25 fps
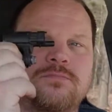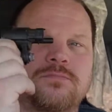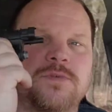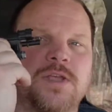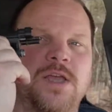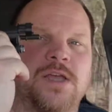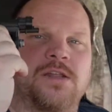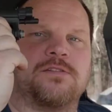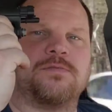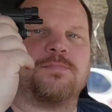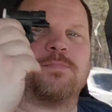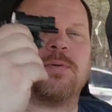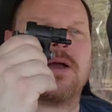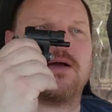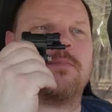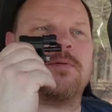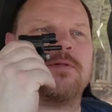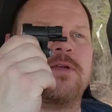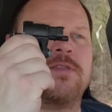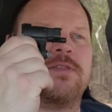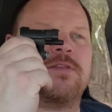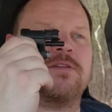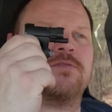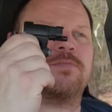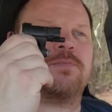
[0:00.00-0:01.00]
it's
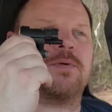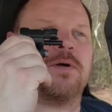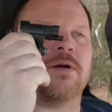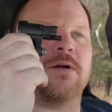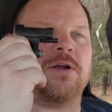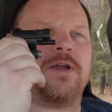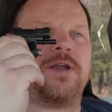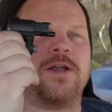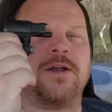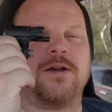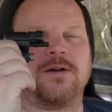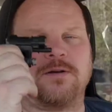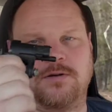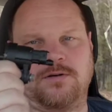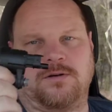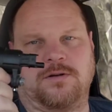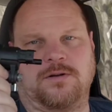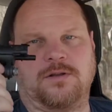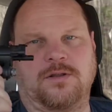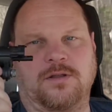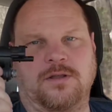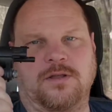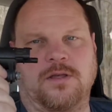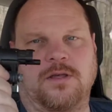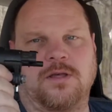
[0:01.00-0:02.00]
probably this part here.
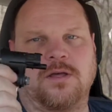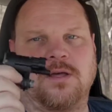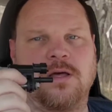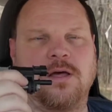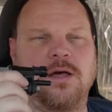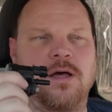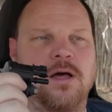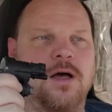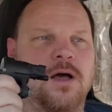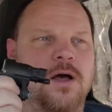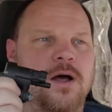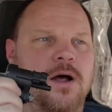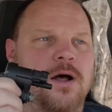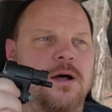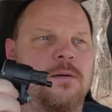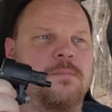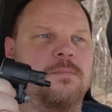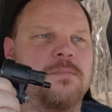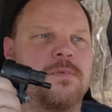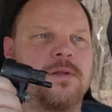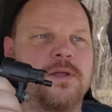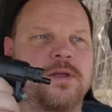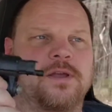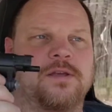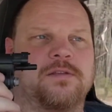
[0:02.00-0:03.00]

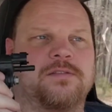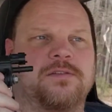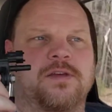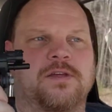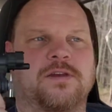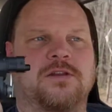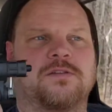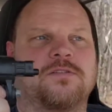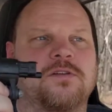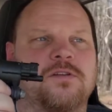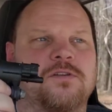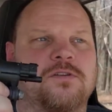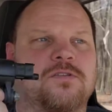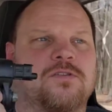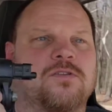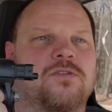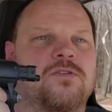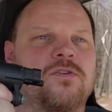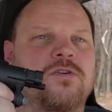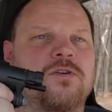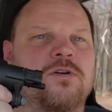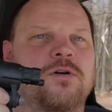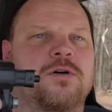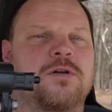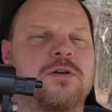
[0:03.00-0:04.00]
Like I said, it's under the
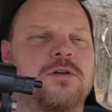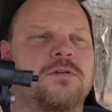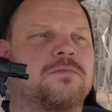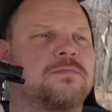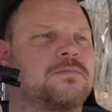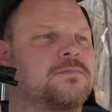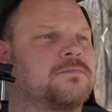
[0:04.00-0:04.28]
hood.